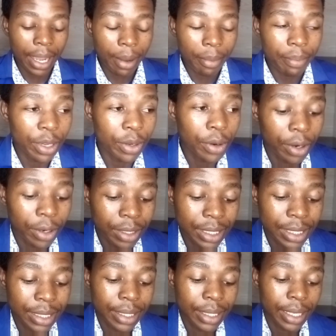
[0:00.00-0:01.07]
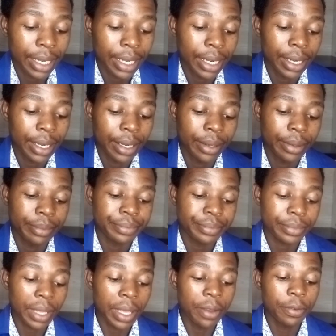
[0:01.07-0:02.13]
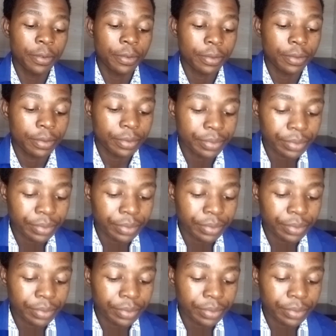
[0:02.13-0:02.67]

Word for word: because uh, if